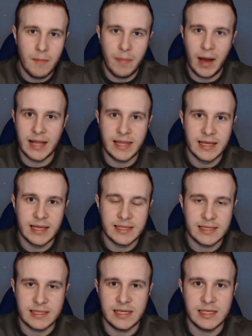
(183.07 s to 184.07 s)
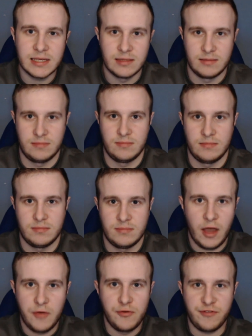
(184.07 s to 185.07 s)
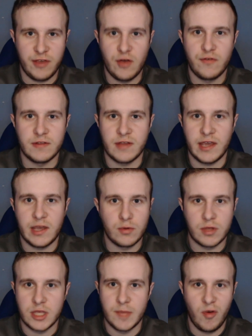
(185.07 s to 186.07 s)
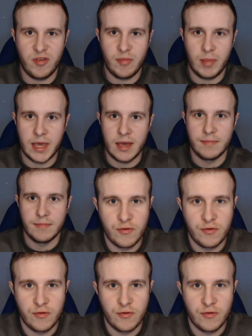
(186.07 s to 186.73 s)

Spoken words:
bad season. How self-entitled can you possibly get?